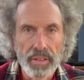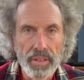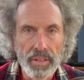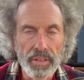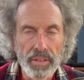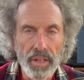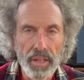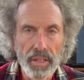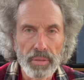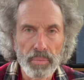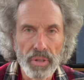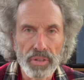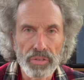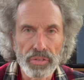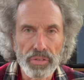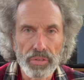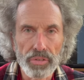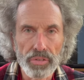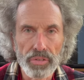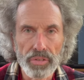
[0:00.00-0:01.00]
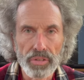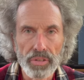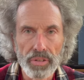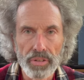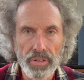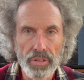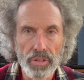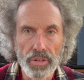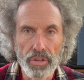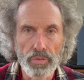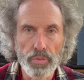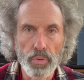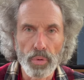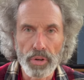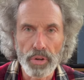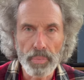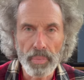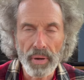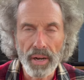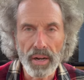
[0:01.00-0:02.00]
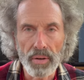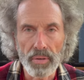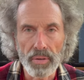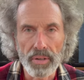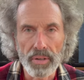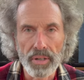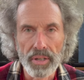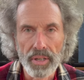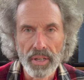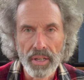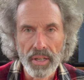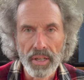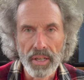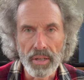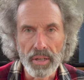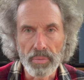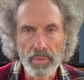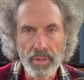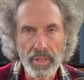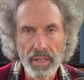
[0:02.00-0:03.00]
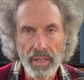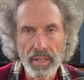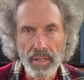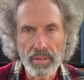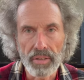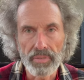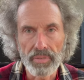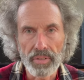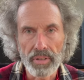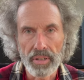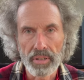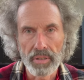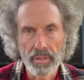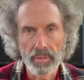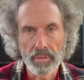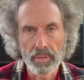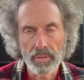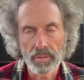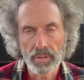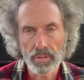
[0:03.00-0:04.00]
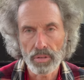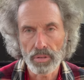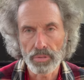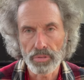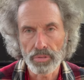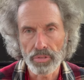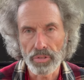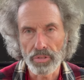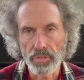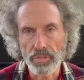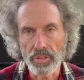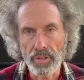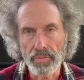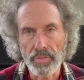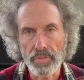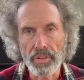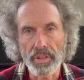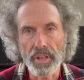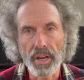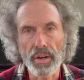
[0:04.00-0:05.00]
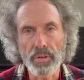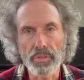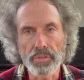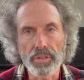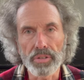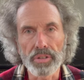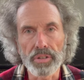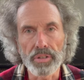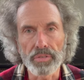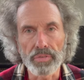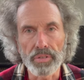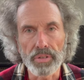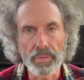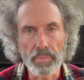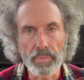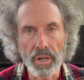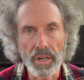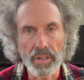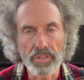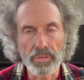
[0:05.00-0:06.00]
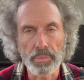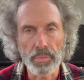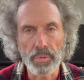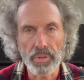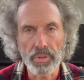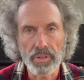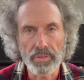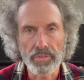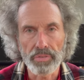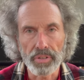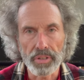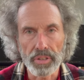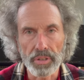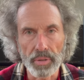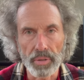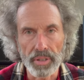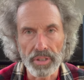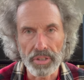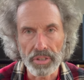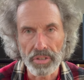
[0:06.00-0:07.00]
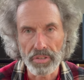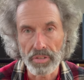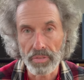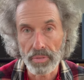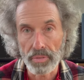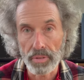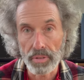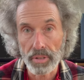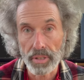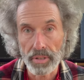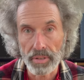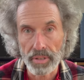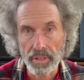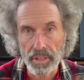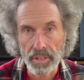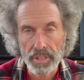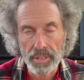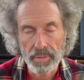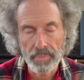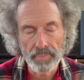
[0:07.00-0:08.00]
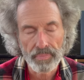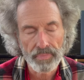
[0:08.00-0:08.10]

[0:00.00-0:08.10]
9 muscles to the 4th power, and we have close to 7,000 different possible configurations of the larynx.